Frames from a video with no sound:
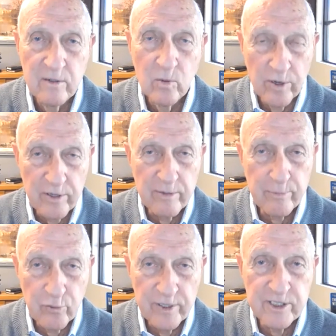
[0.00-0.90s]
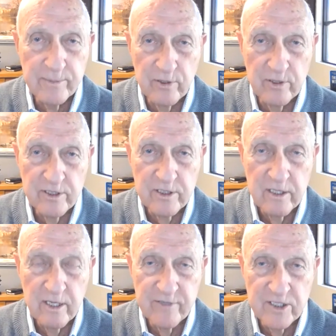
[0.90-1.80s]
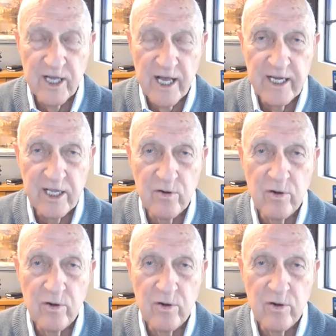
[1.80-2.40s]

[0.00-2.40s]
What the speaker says: What are the principles of designing